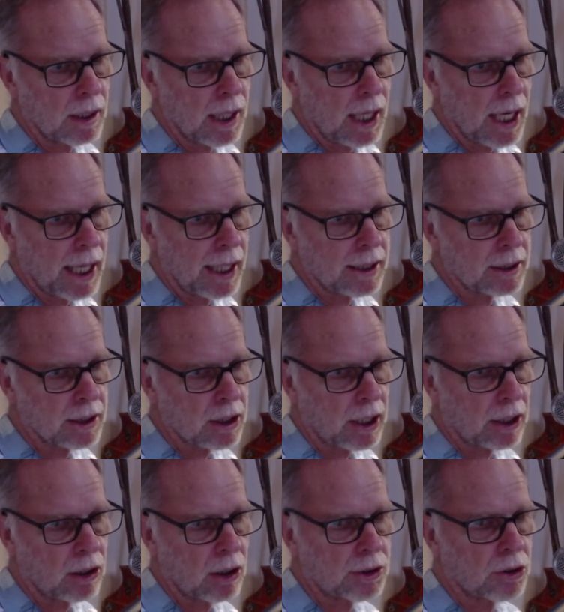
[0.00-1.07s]
and
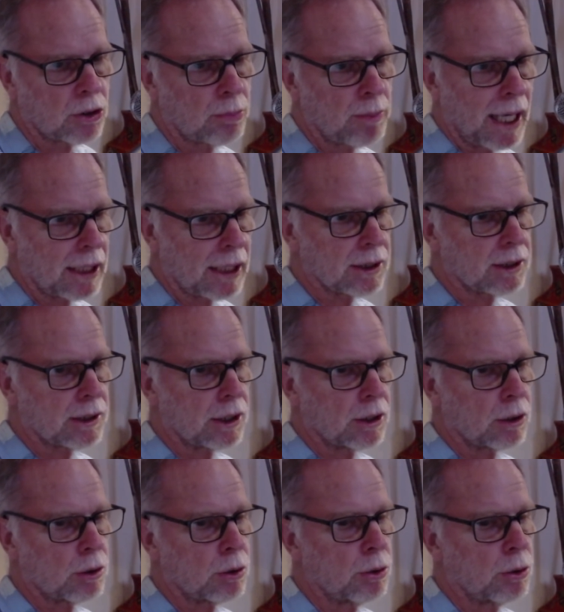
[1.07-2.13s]
psychological patterns that
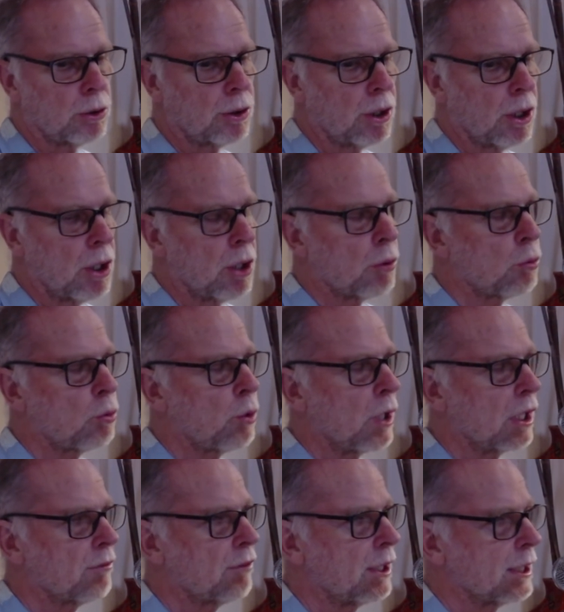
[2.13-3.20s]
include
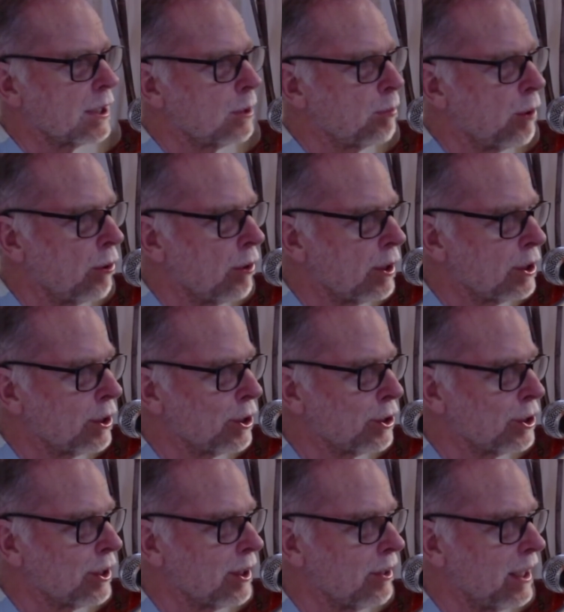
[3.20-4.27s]
relevant
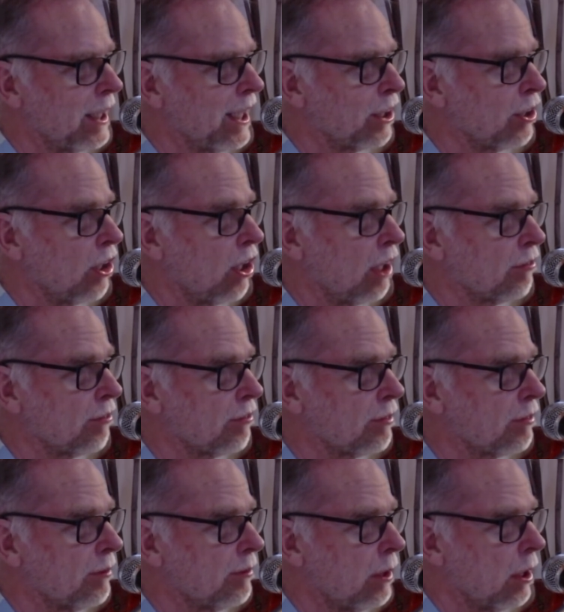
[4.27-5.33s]
experiences in life.
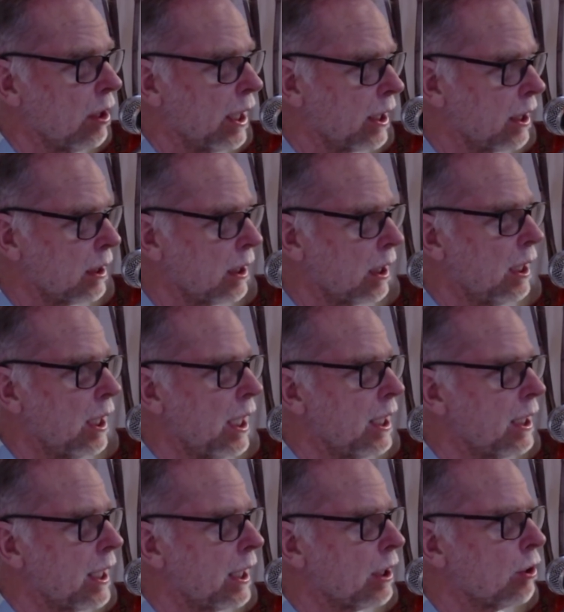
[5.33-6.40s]
Like it
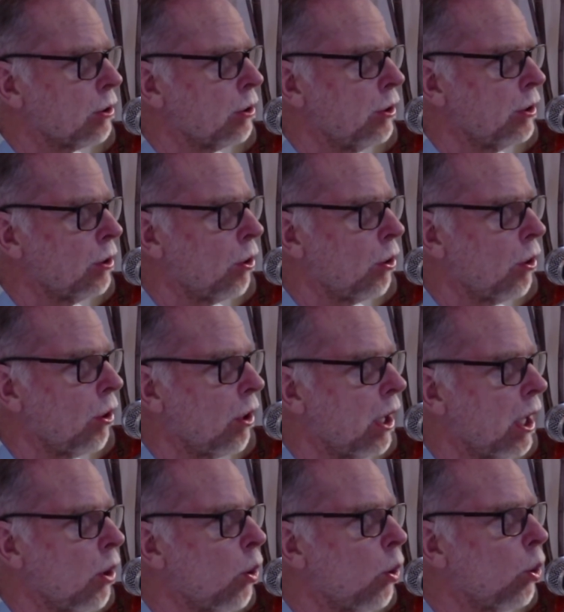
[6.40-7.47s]
can include
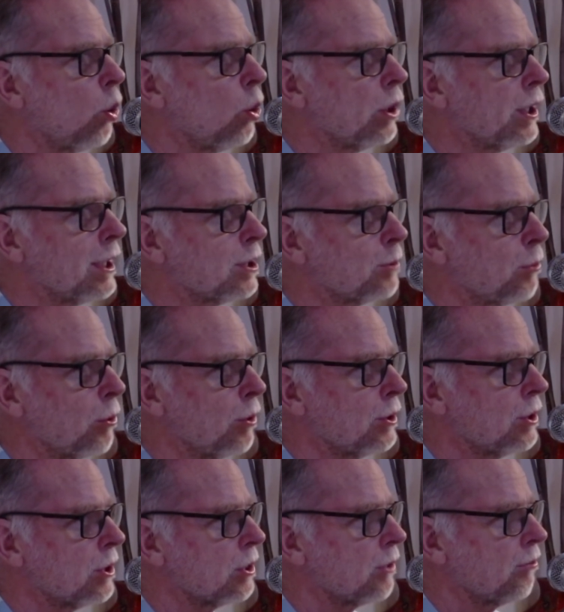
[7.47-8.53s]
all the
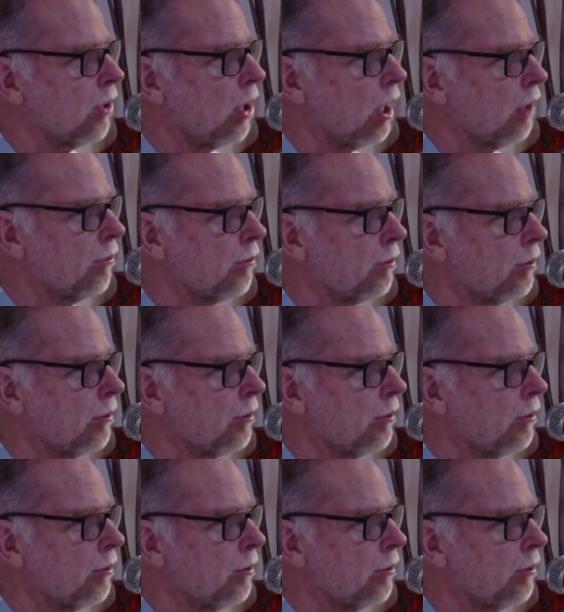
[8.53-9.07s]
experiences of life